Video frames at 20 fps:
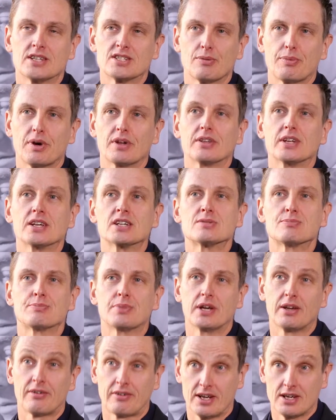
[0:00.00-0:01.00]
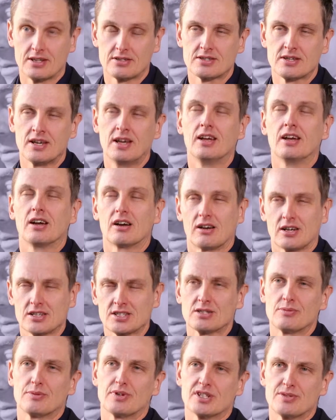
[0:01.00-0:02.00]
it's about the experience,
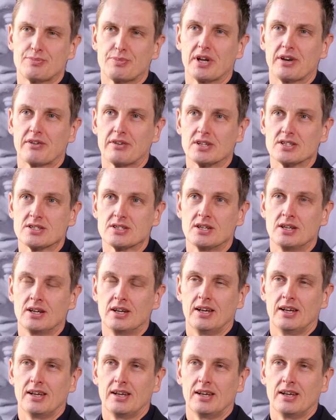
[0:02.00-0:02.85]
customer experience.